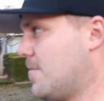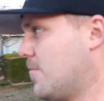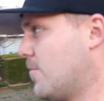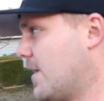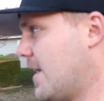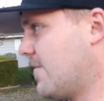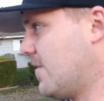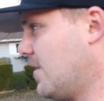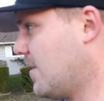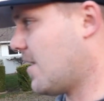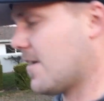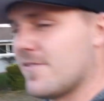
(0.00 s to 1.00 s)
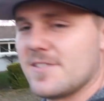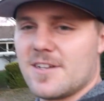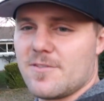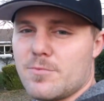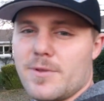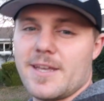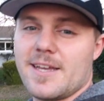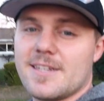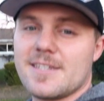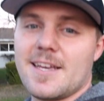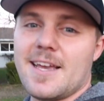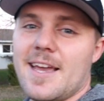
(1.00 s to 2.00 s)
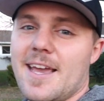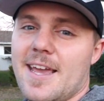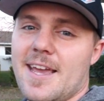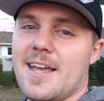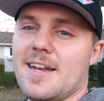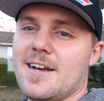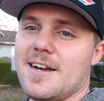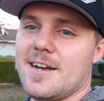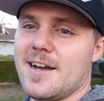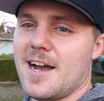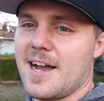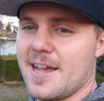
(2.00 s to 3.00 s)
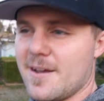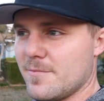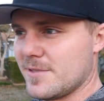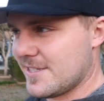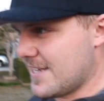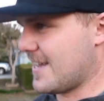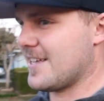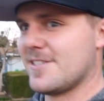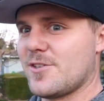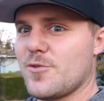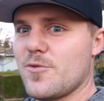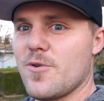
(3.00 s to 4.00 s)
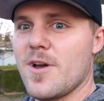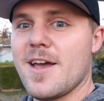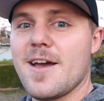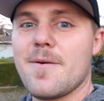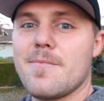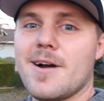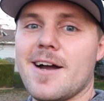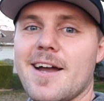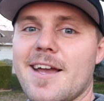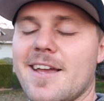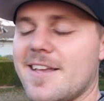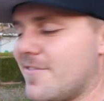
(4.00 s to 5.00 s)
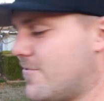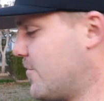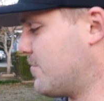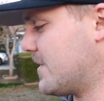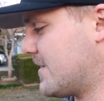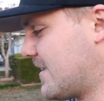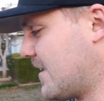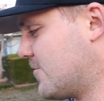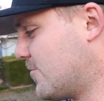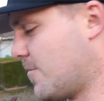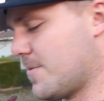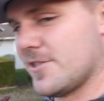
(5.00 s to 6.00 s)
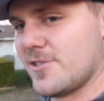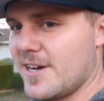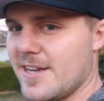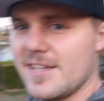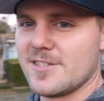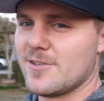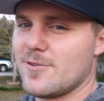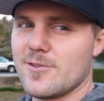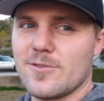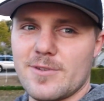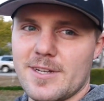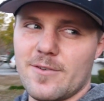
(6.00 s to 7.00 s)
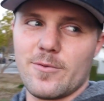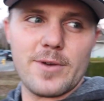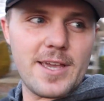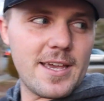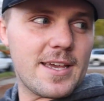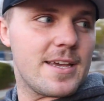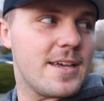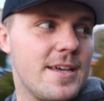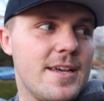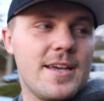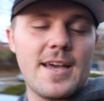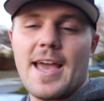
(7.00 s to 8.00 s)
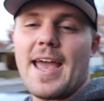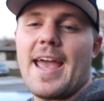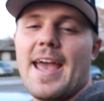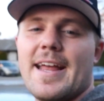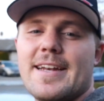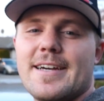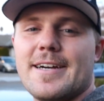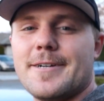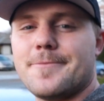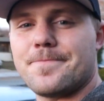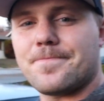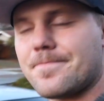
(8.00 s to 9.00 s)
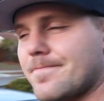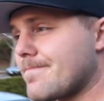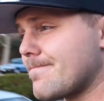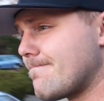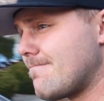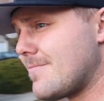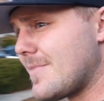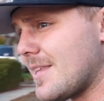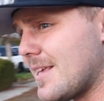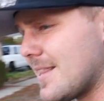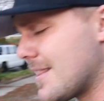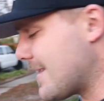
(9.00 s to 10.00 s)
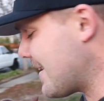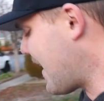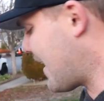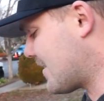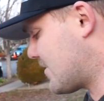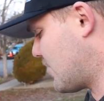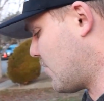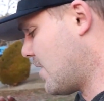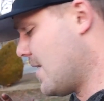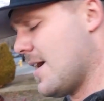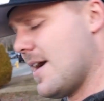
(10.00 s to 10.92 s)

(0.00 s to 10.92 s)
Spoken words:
We have a lot of stuff planned, and I am sticking to my filming schedule. I'm gonna try to get 2 to 3 a week, and yeah, so